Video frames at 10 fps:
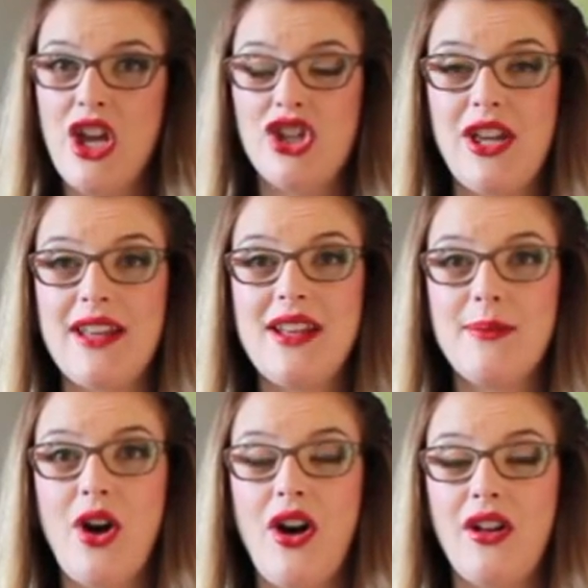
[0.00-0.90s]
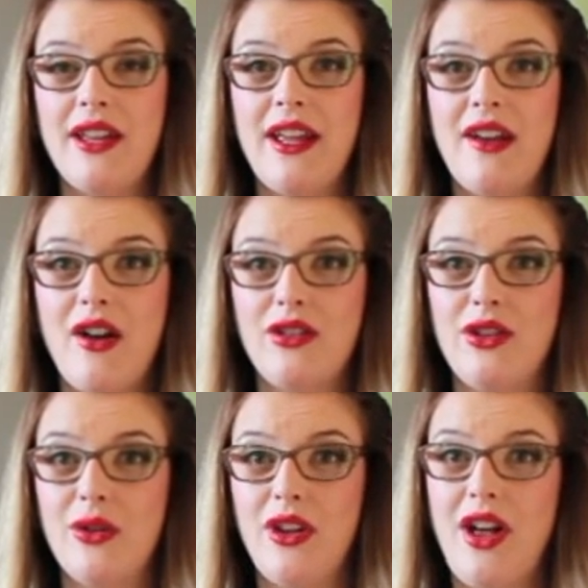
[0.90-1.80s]
she ended up calling our
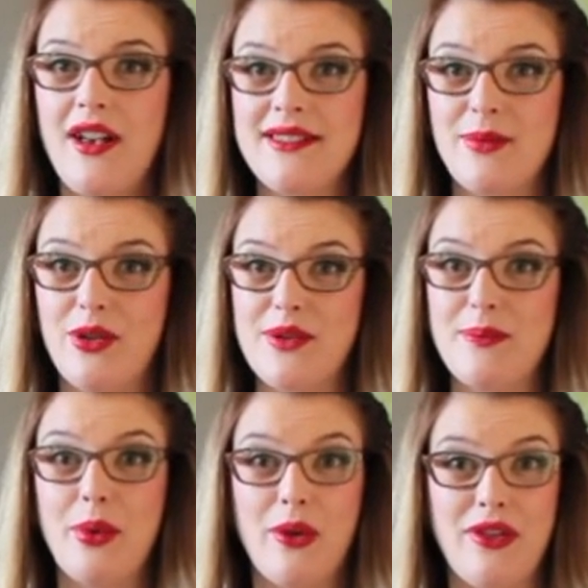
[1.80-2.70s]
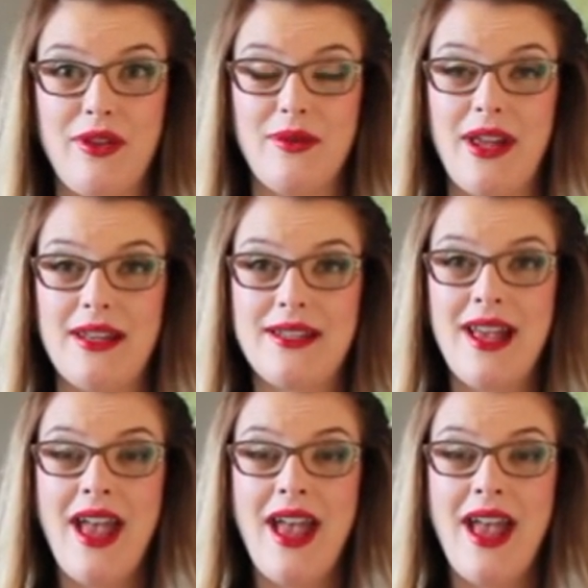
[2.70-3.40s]
local hospital's birth unit